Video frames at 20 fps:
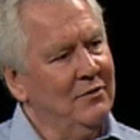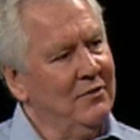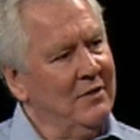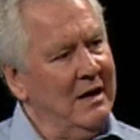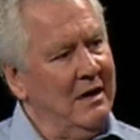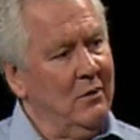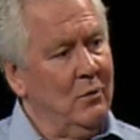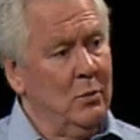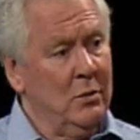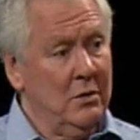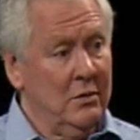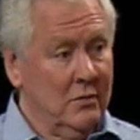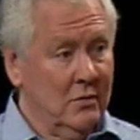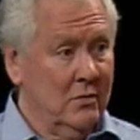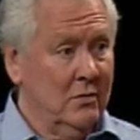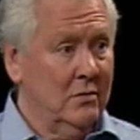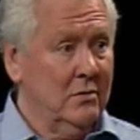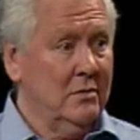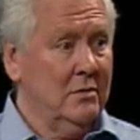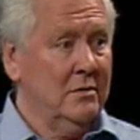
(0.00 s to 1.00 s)
they will
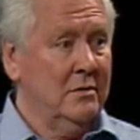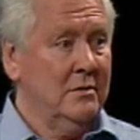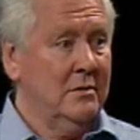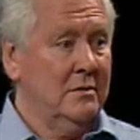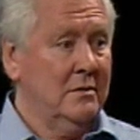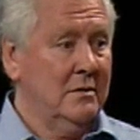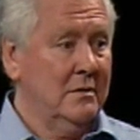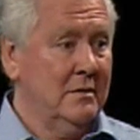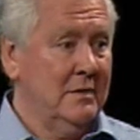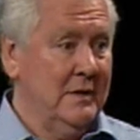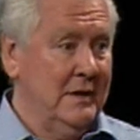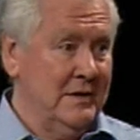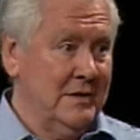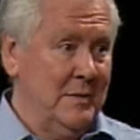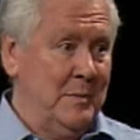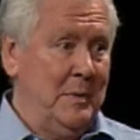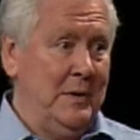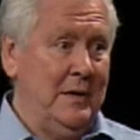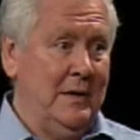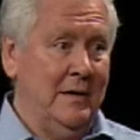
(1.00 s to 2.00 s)
all
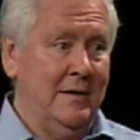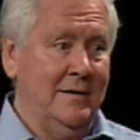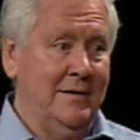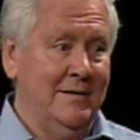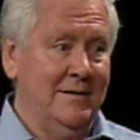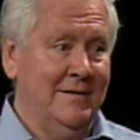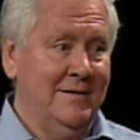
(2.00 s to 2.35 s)
disappear.